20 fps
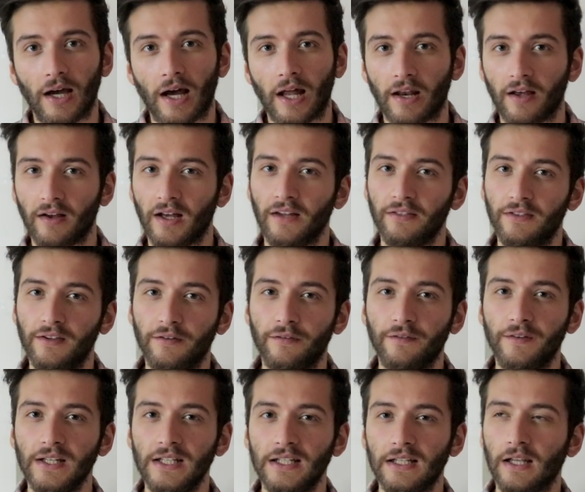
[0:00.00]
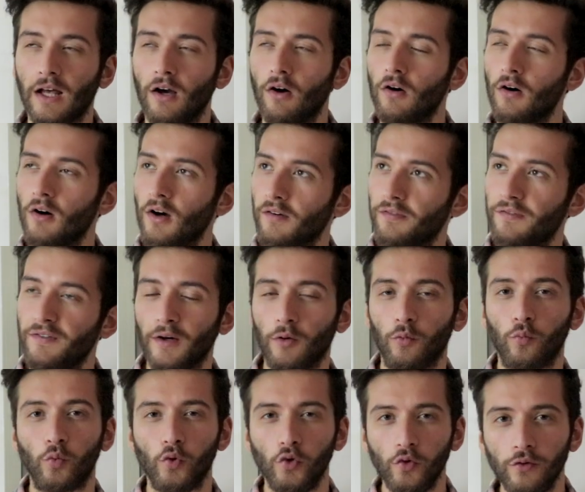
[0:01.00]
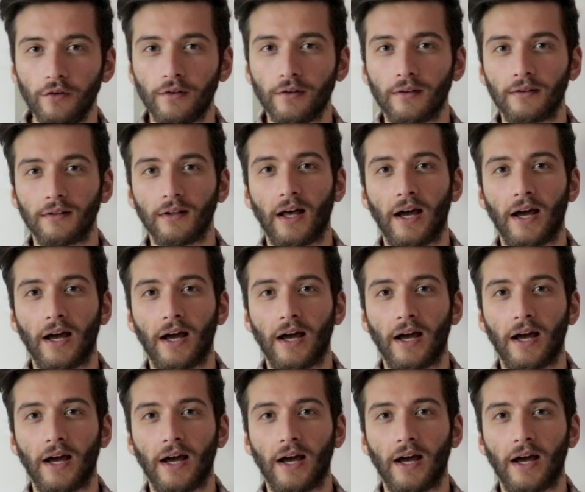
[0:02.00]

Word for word: And I had this feeling like, oh, I felt wounded.